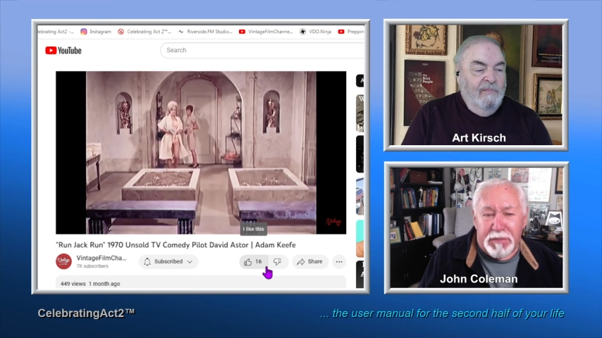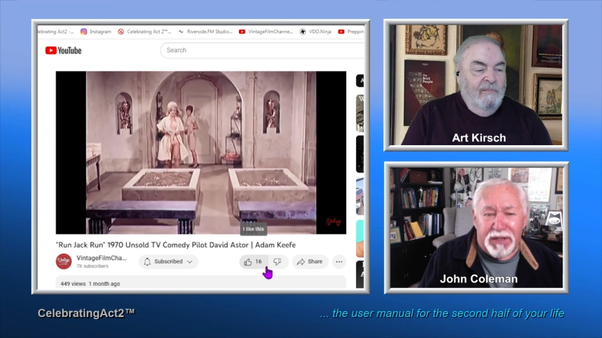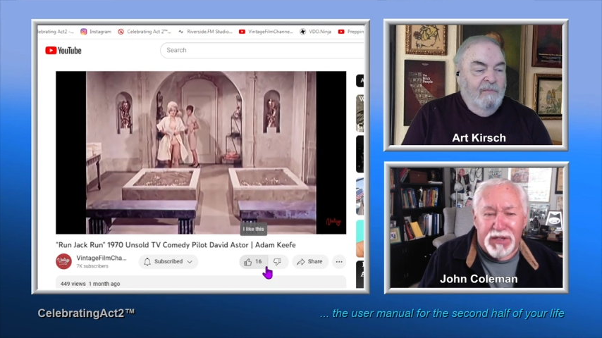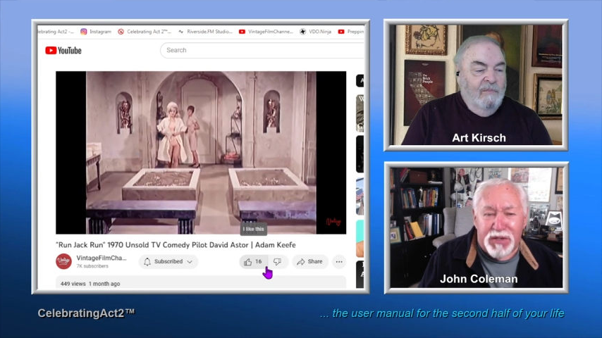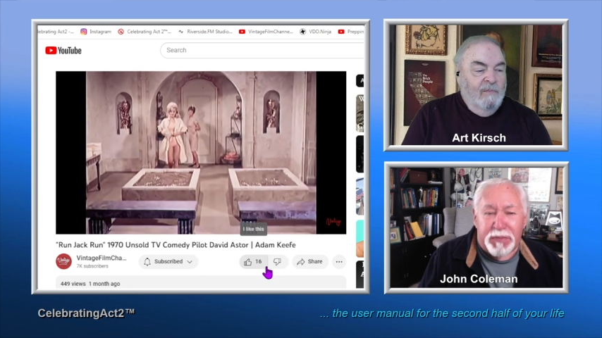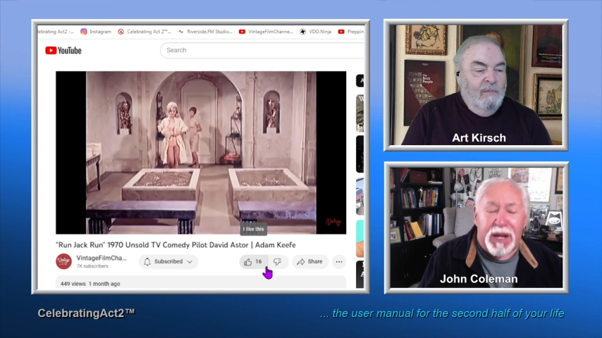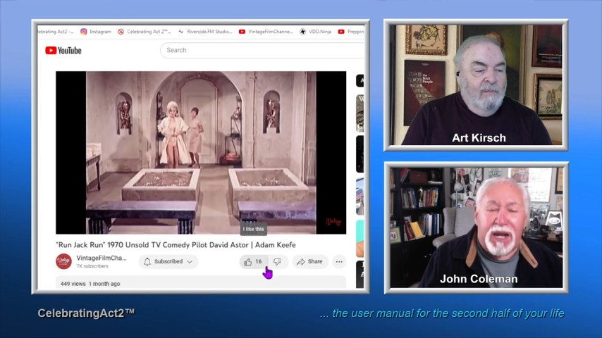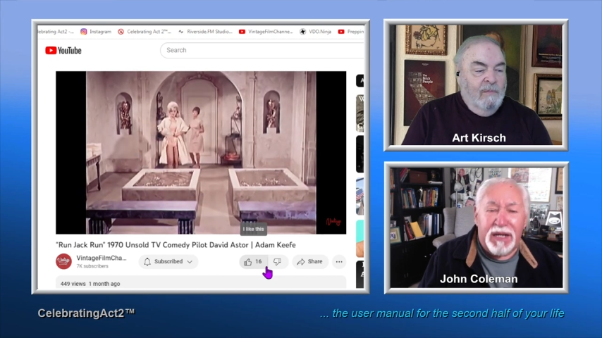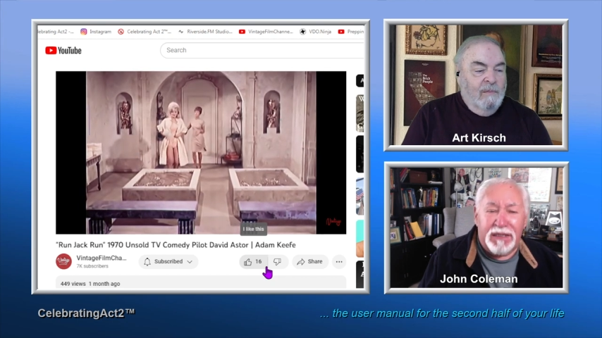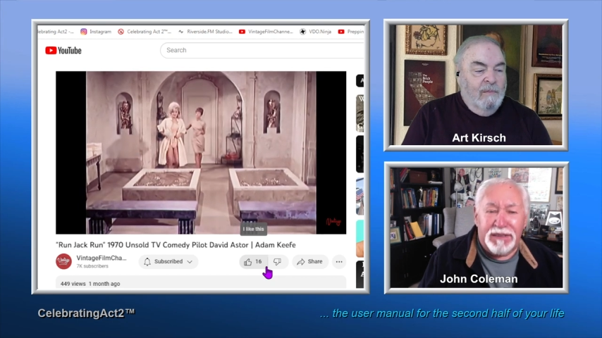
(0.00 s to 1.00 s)
Speaker 1: the mud
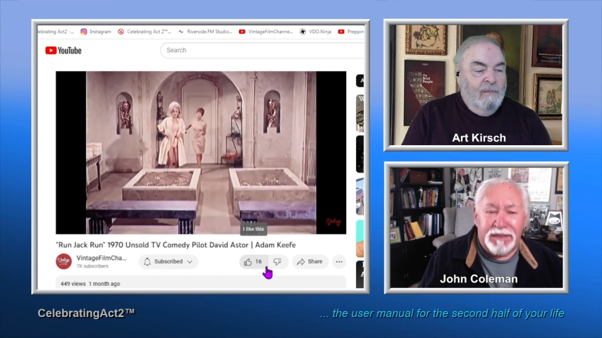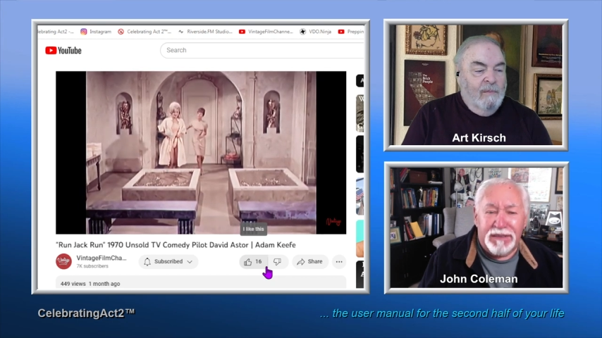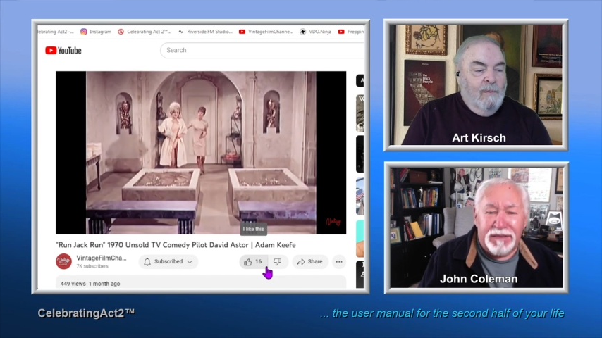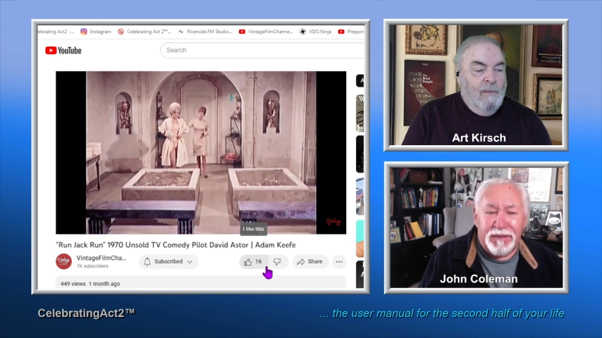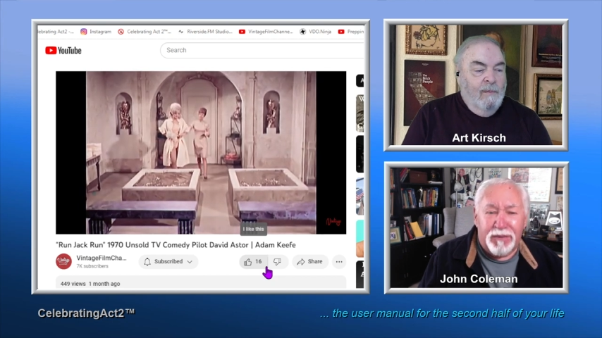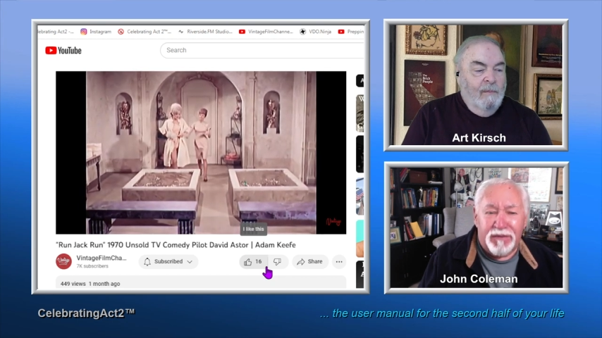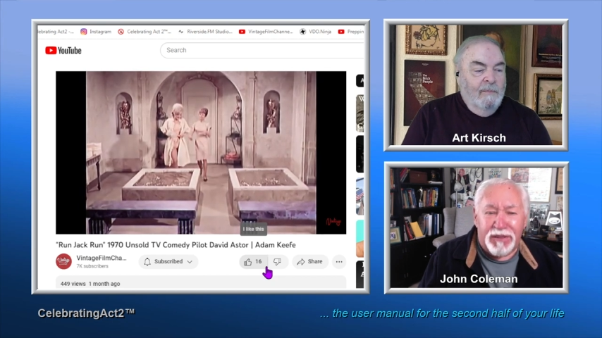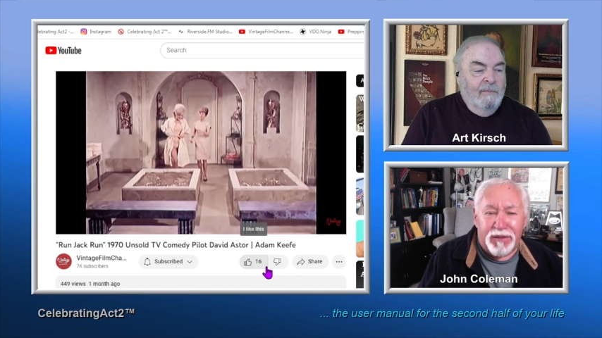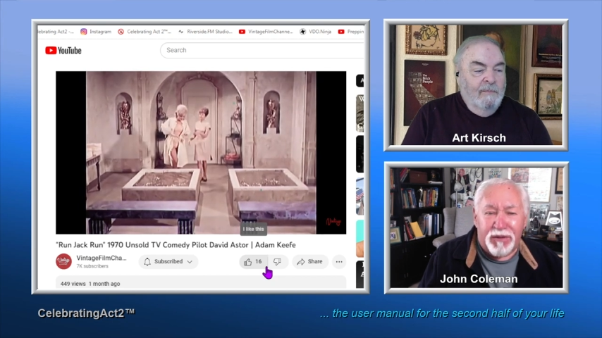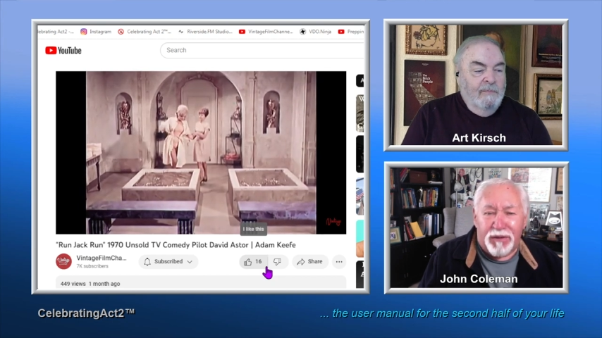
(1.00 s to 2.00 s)
spa, or
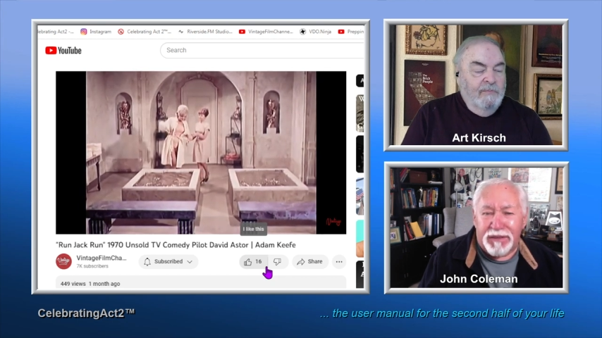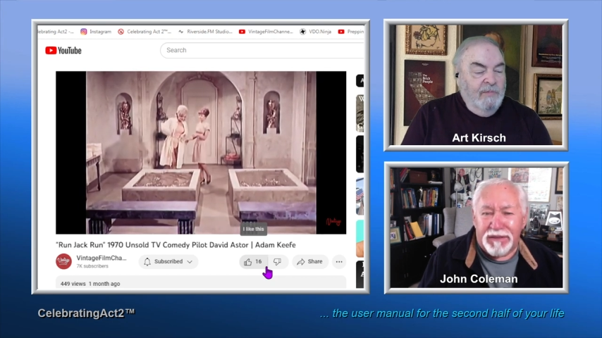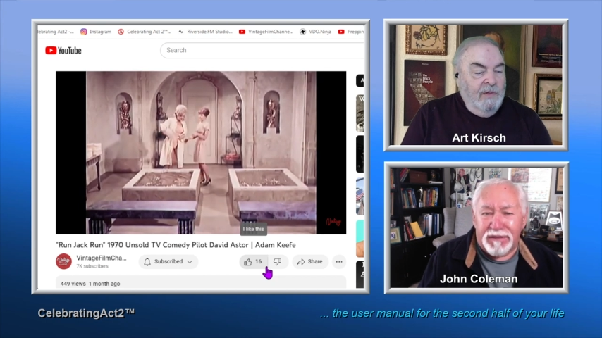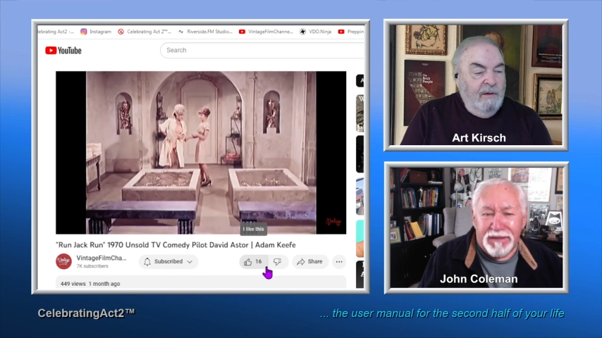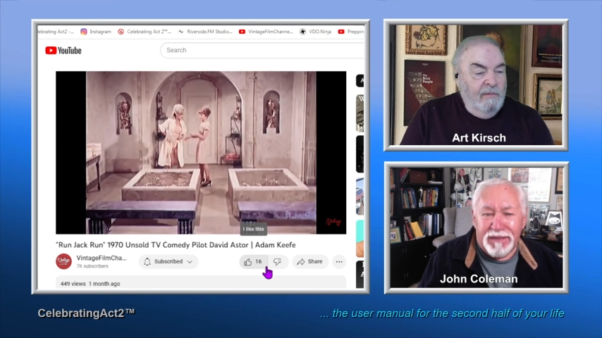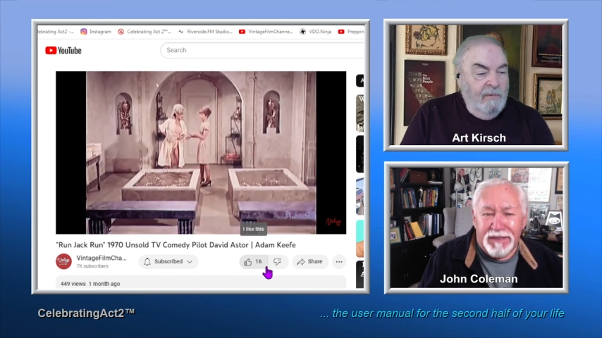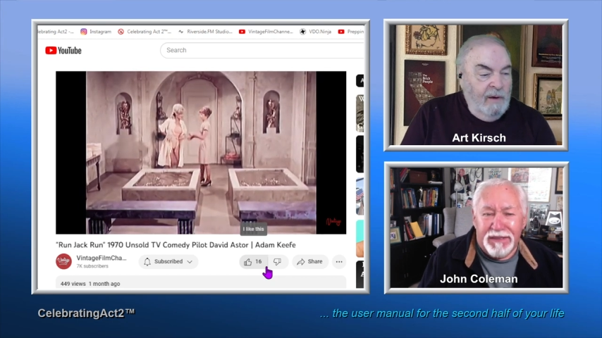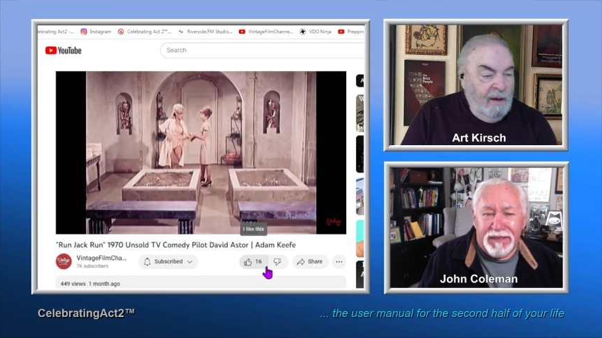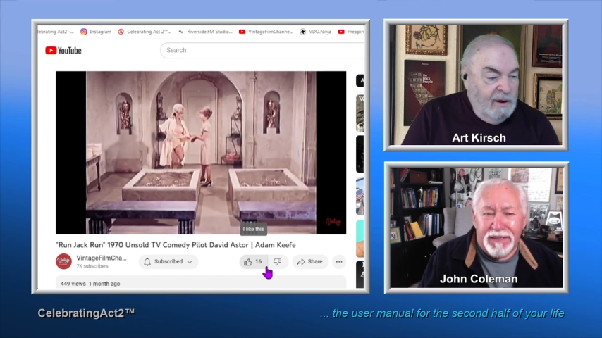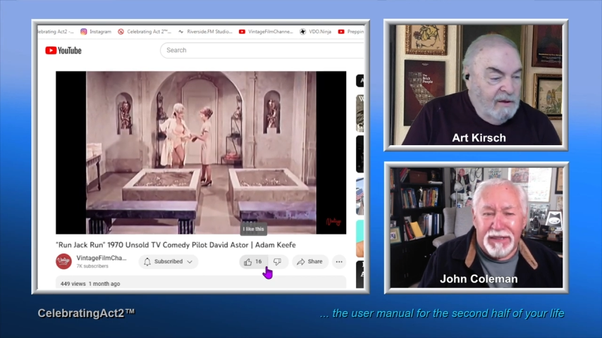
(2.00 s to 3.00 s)
whatever they call
Speaker 2: it. Well,
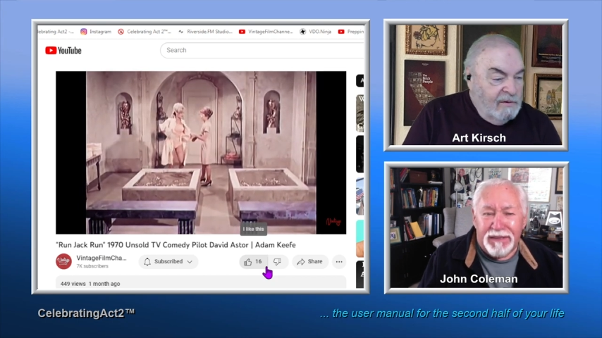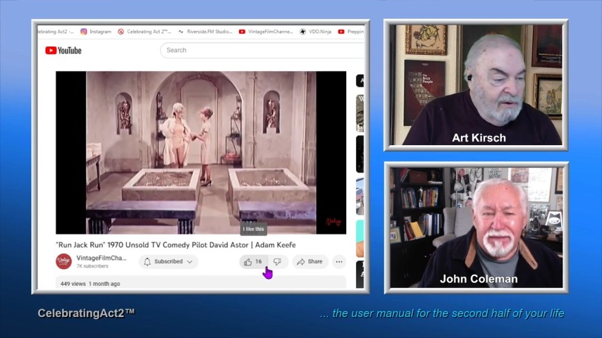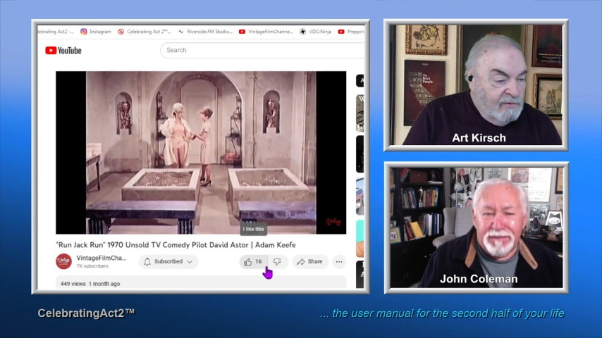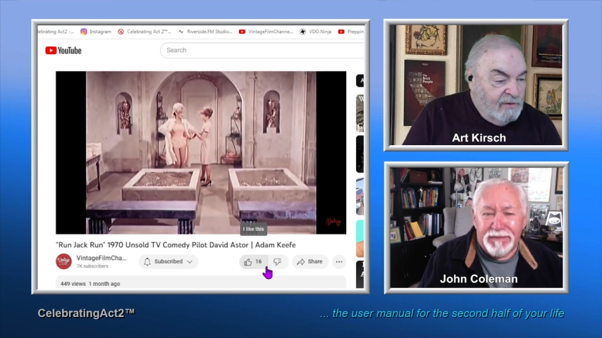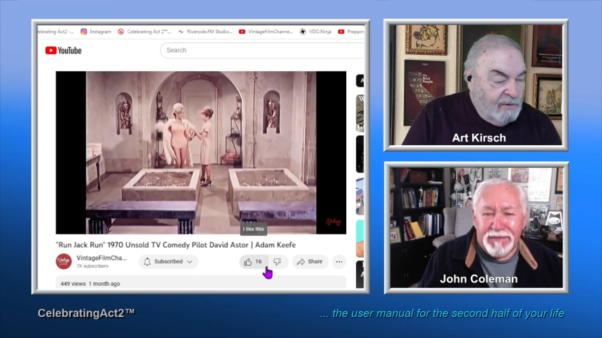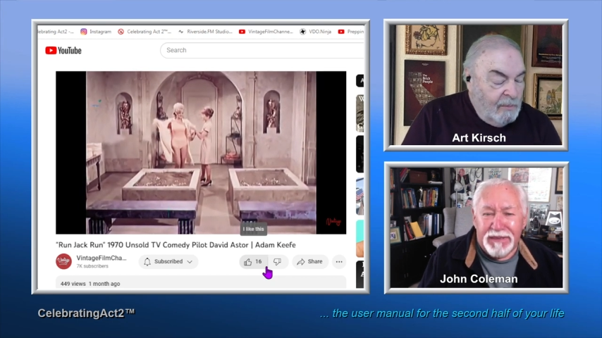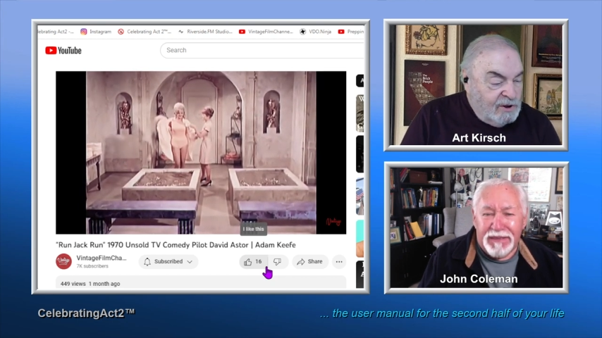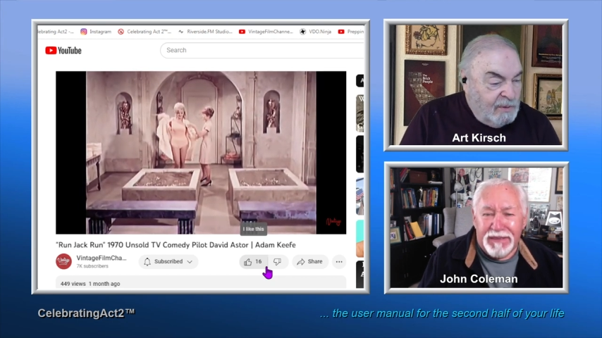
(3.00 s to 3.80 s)
how do you know uh, so much